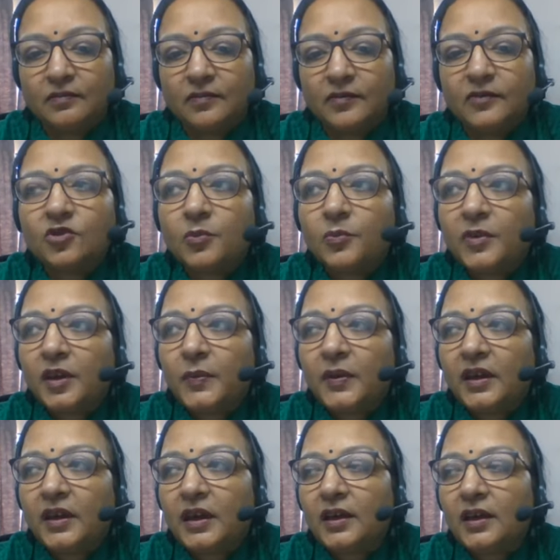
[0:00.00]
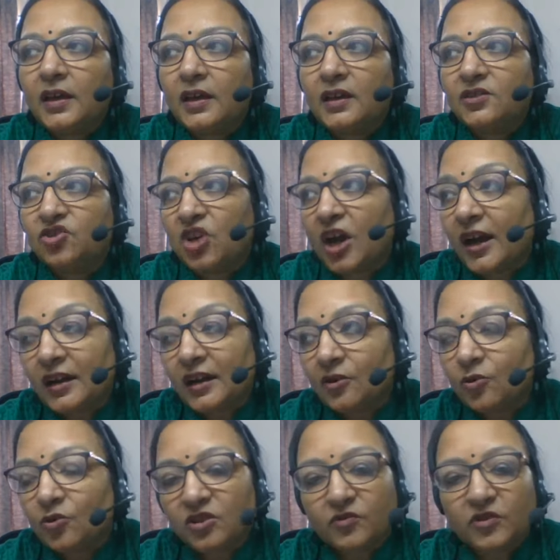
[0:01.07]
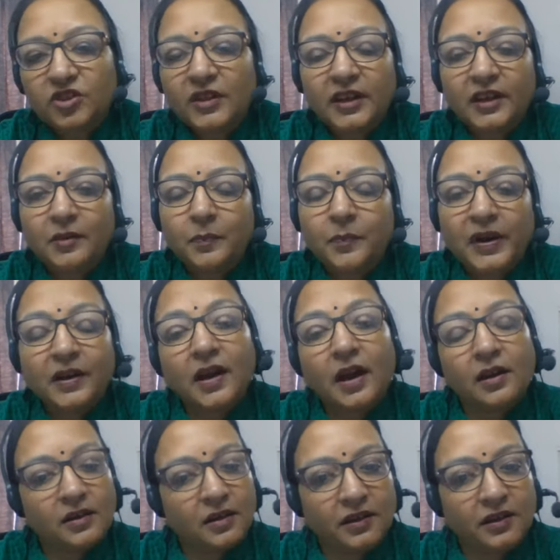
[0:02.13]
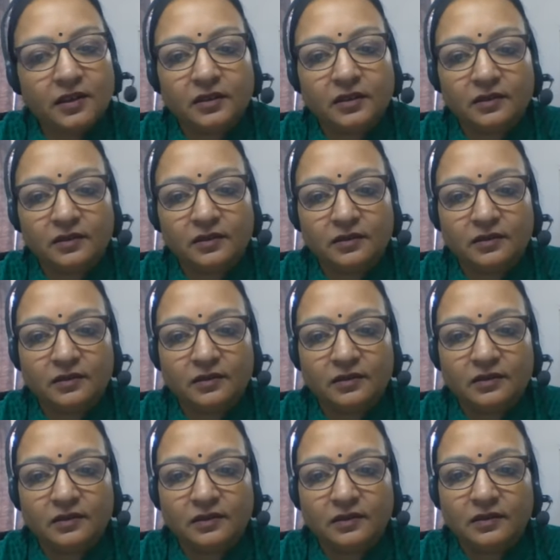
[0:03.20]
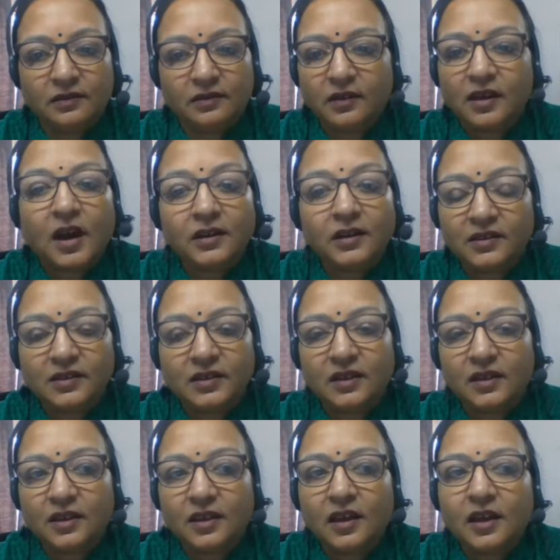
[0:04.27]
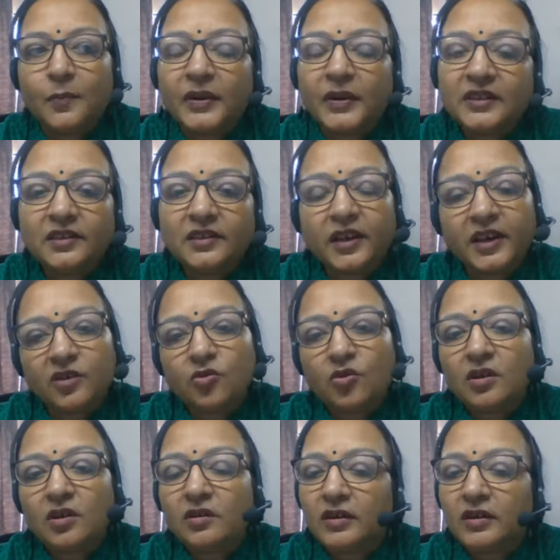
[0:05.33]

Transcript: so maybe a child who is visually impaired can't read can't see but then they can do uh,